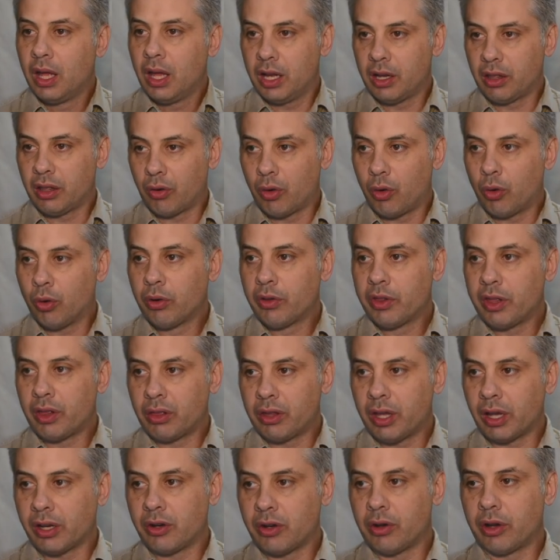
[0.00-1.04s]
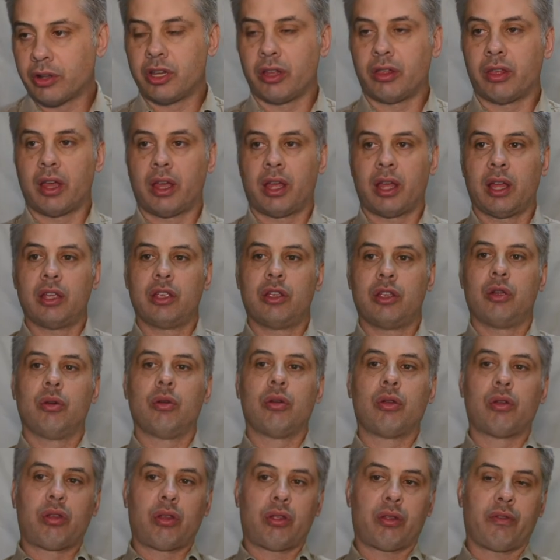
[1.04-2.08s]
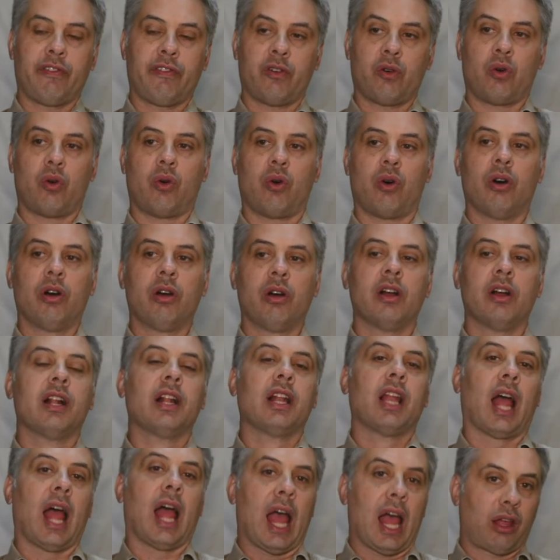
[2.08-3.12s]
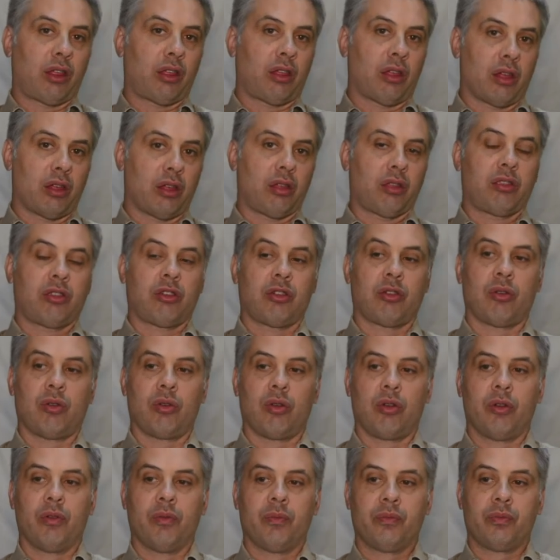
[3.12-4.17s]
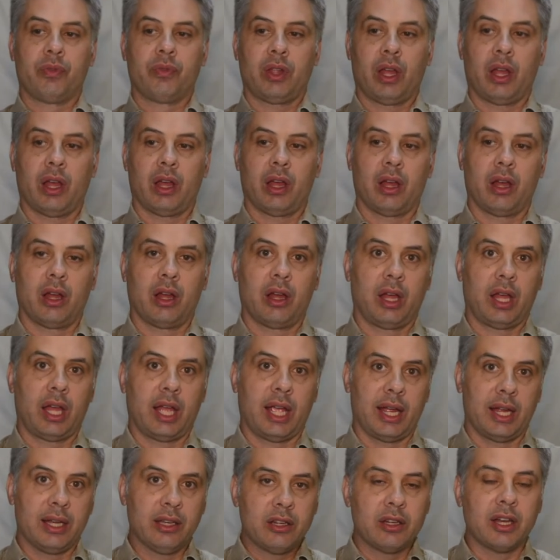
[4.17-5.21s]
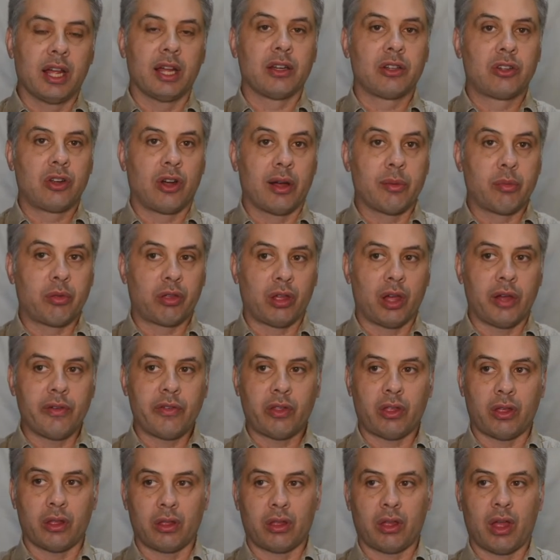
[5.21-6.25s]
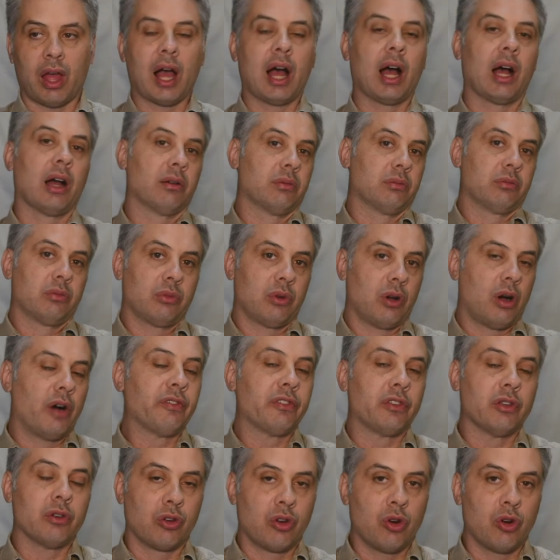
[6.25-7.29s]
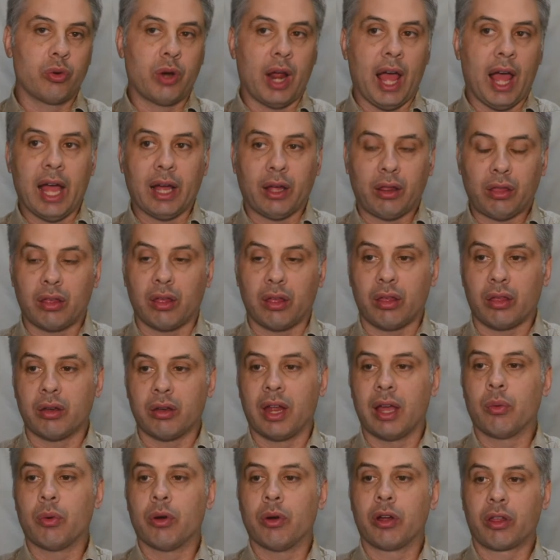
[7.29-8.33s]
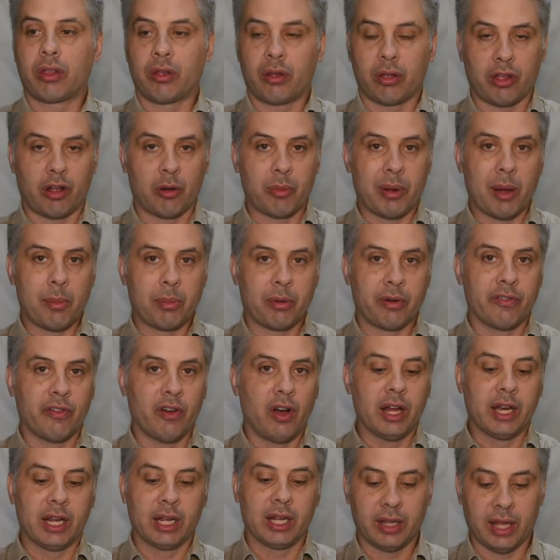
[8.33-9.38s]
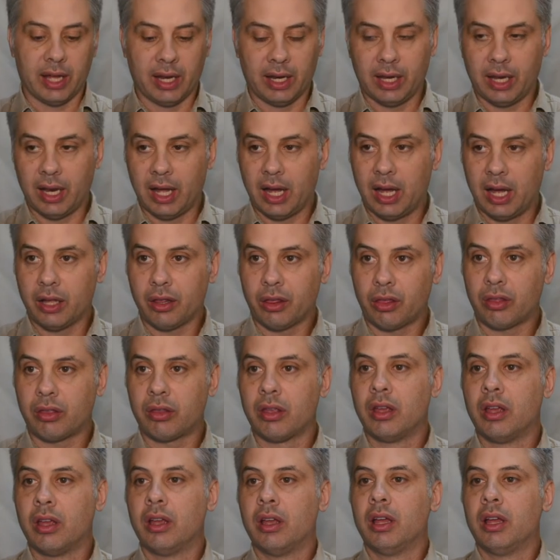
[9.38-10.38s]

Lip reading: And so all of these technologies that get used for access to internet type services are often called access networks because they're about providing that last